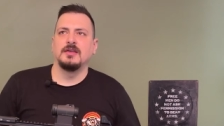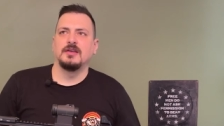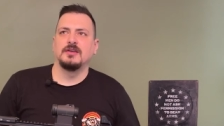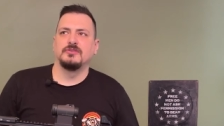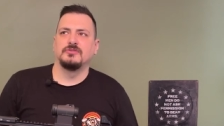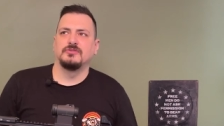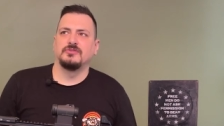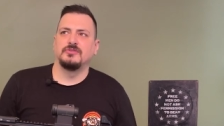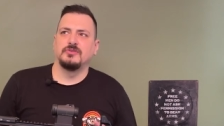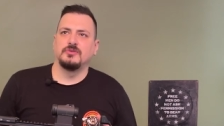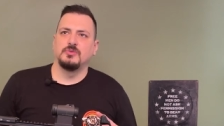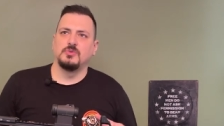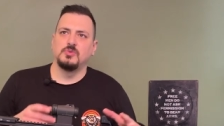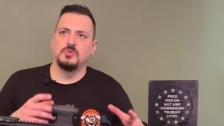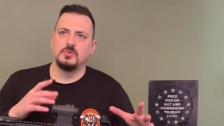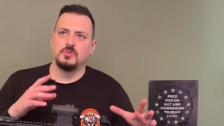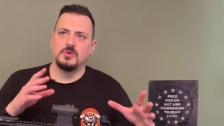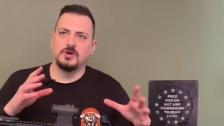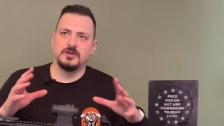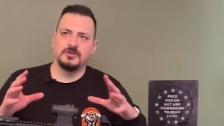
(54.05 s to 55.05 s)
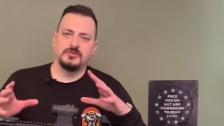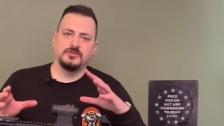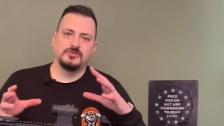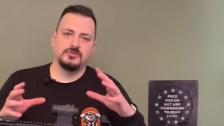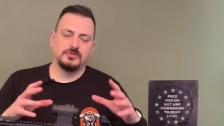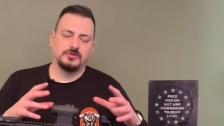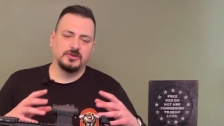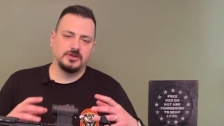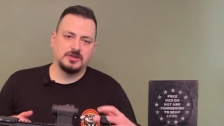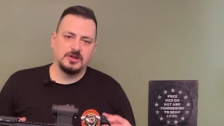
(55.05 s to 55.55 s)
as to what
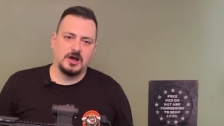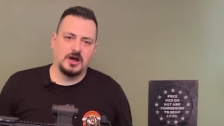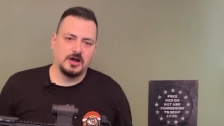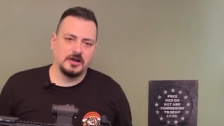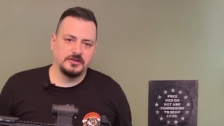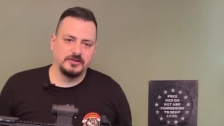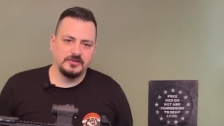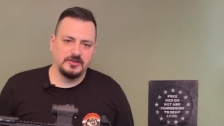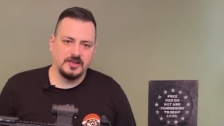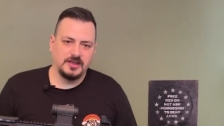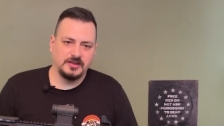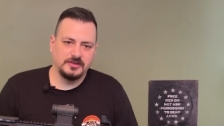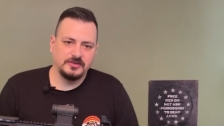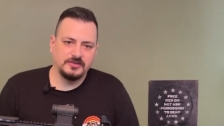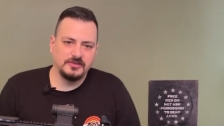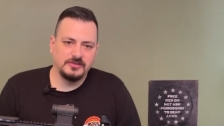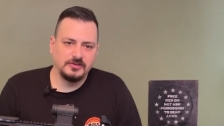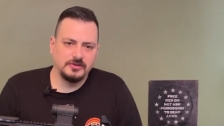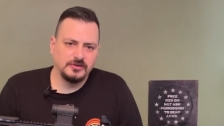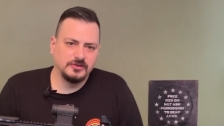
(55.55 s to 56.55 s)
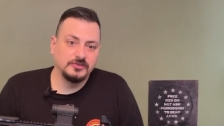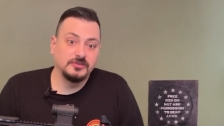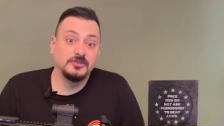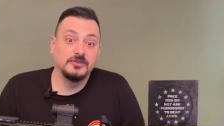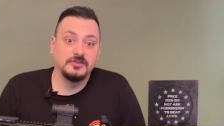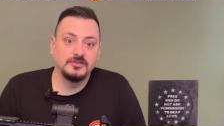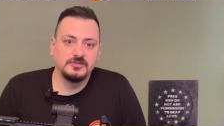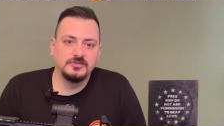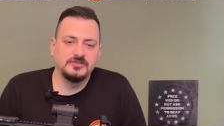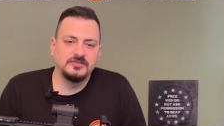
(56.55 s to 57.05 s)
sort of content or
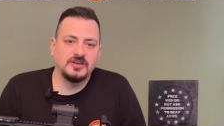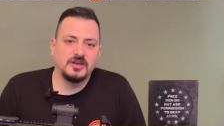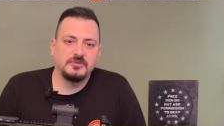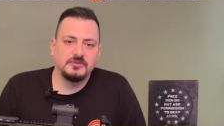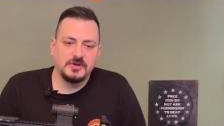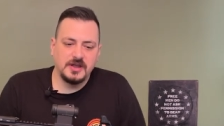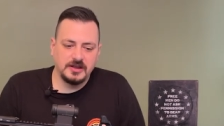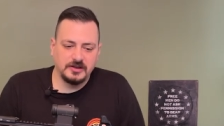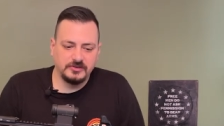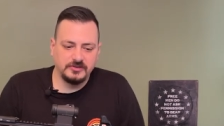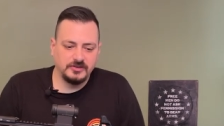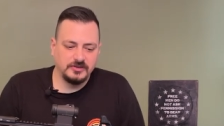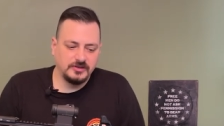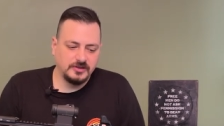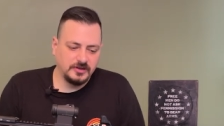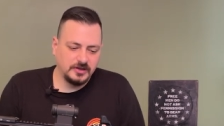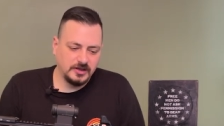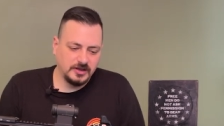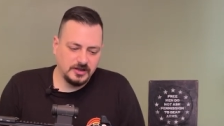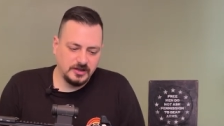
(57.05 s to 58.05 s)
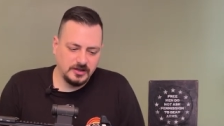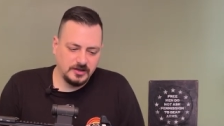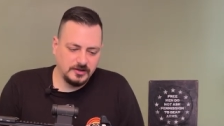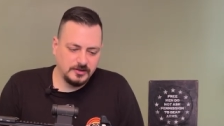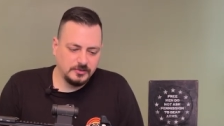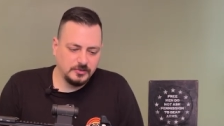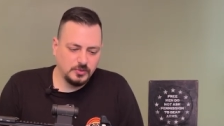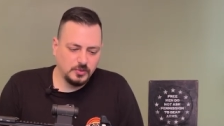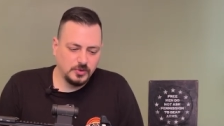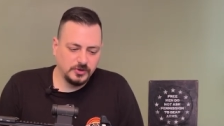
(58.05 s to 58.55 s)
to direct uh,